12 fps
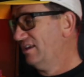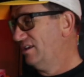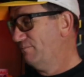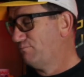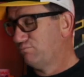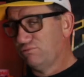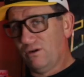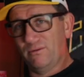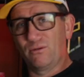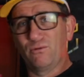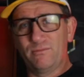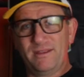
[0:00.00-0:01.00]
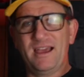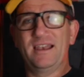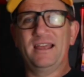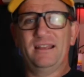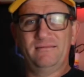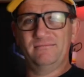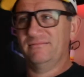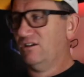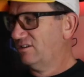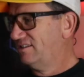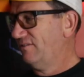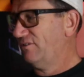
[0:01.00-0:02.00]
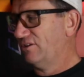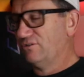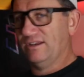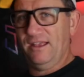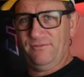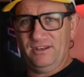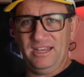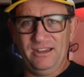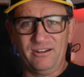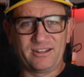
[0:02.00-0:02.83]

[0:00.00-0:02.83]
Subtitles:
You probably wouldn't be able to. I definitely couldn't have it here.